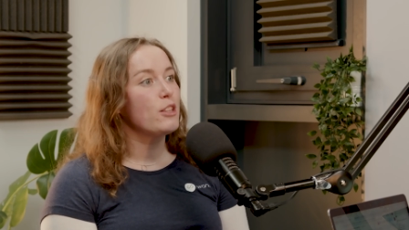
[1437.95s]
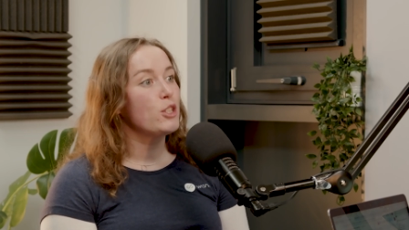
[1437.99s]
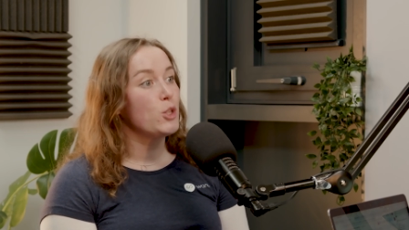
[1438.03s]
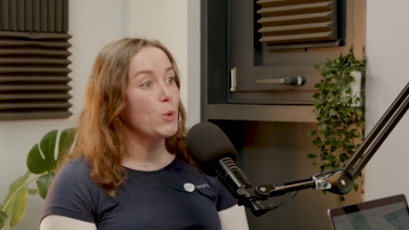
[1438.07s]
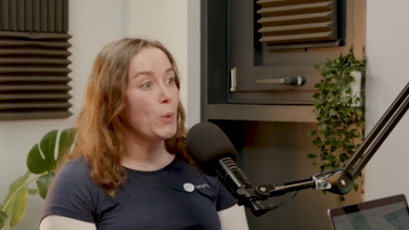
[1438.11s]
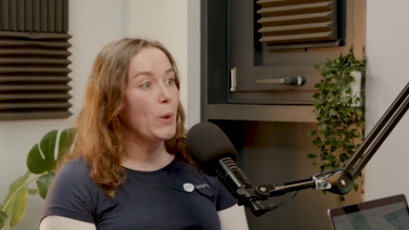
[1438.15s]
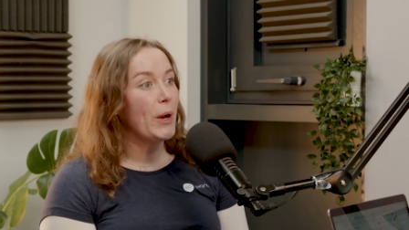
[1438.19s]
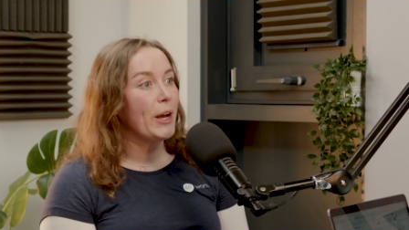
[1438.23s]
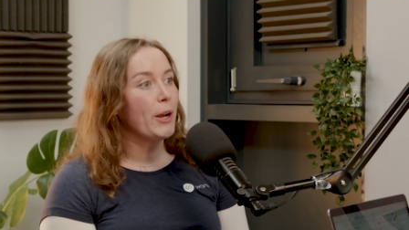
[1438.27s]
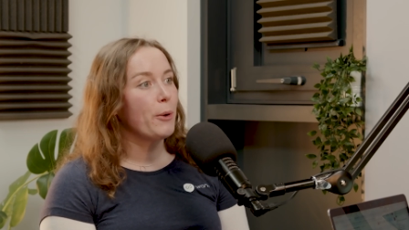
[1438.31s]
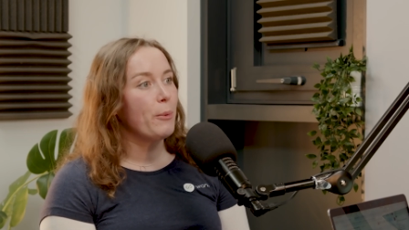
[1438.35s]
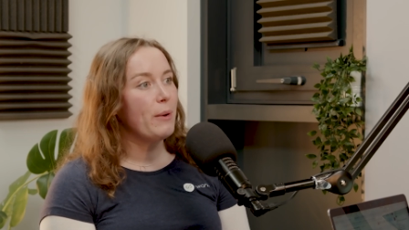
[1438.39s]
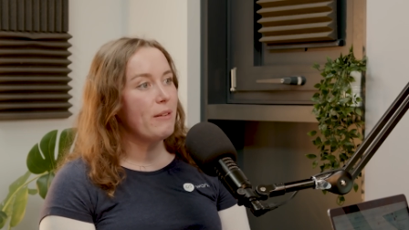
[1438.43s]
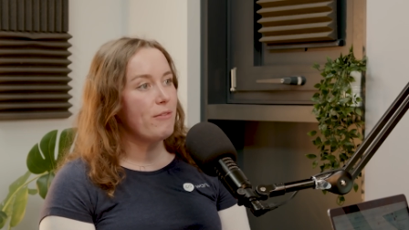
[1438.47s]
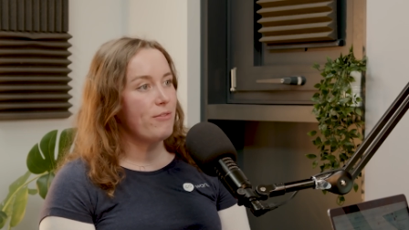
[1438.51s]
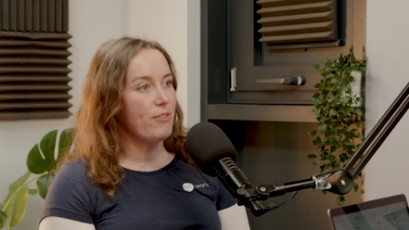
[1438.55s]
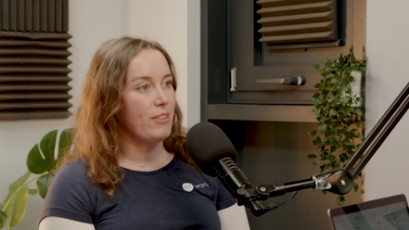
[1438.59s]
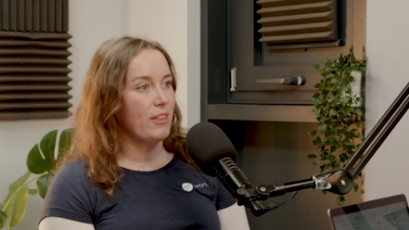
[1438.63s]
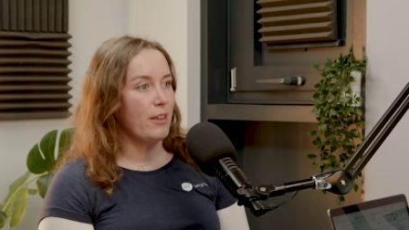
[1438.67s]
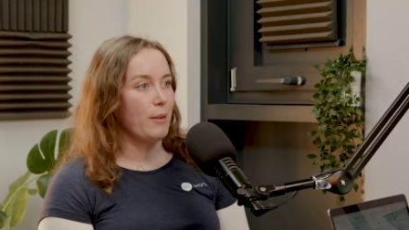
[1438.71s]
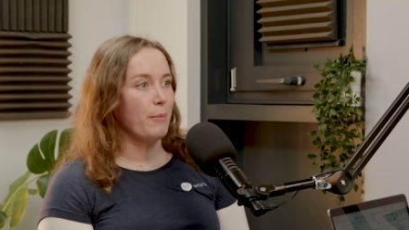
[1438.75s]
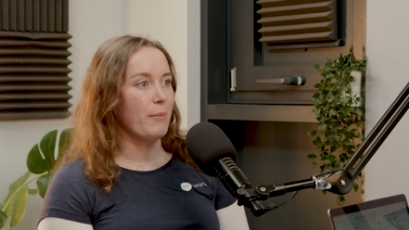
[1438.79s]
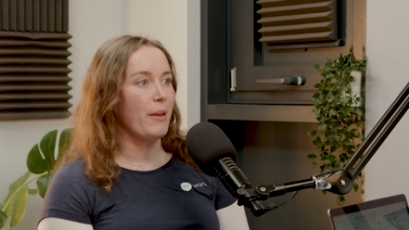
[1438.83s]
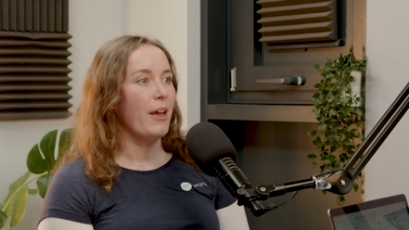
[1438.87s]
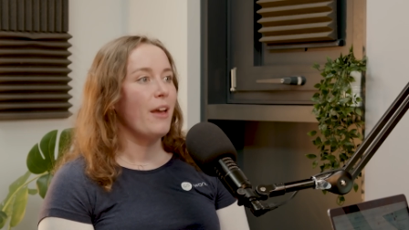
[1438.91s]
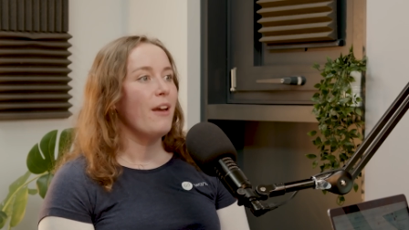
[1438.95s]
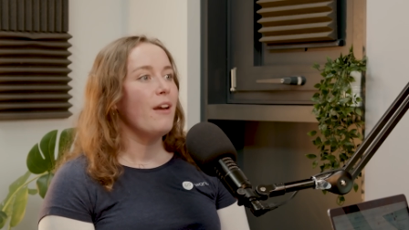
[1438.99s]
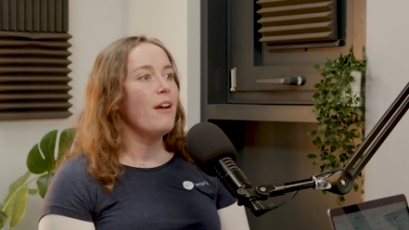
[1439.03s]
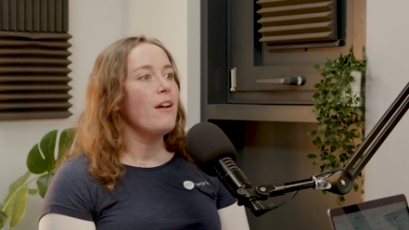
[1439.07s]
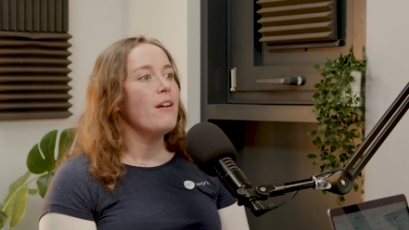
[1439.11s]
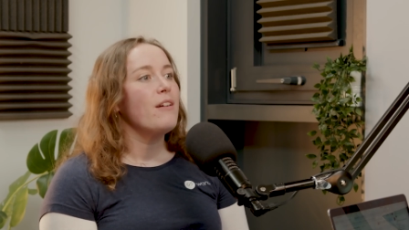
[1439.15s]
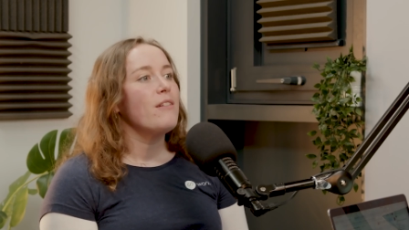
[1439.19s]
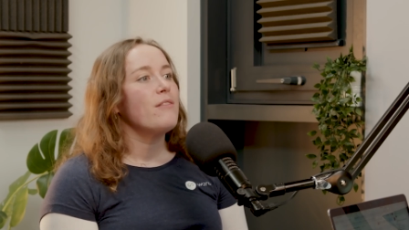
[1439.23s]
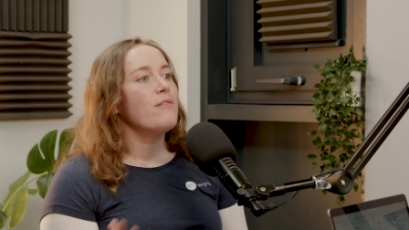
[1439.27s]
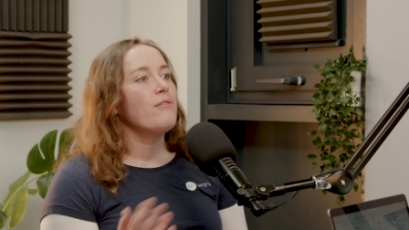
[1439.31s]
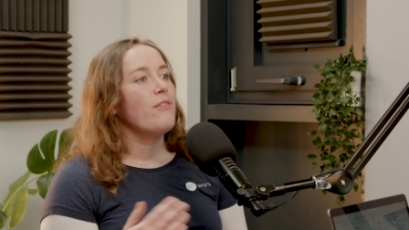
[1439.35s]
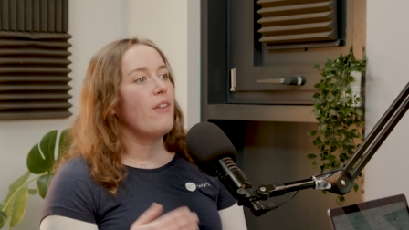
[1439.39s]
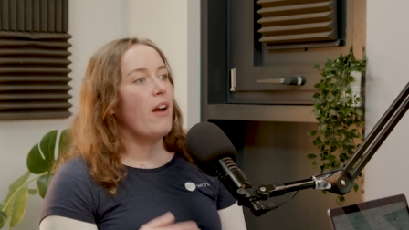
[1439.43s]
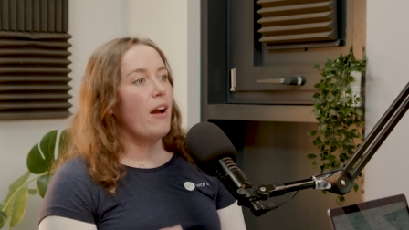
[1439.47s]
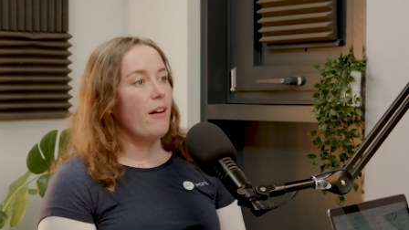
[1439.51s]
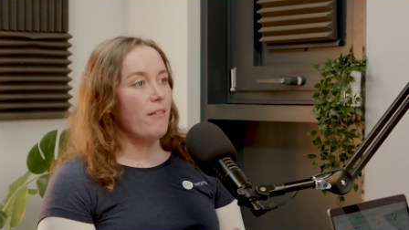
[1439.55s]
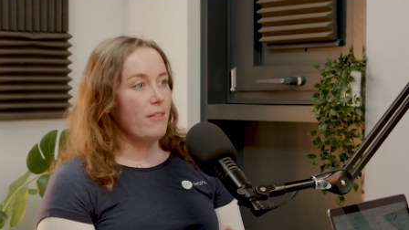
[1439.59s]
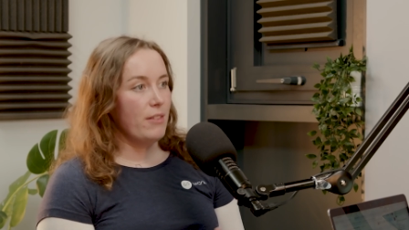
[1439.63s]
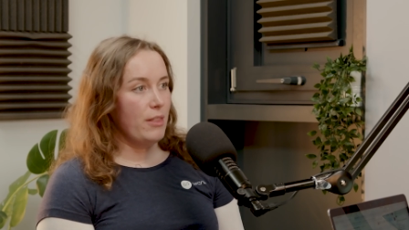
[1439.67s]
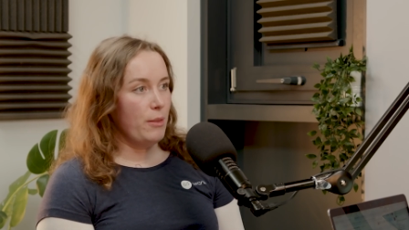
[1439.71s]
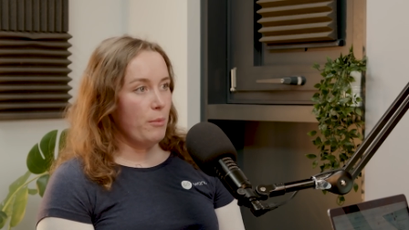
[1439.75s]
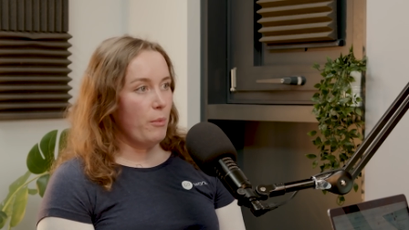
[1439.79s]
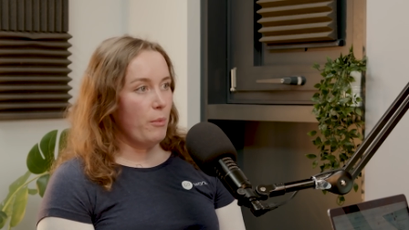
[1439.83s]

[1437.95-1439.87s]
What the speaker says: to work with them rather than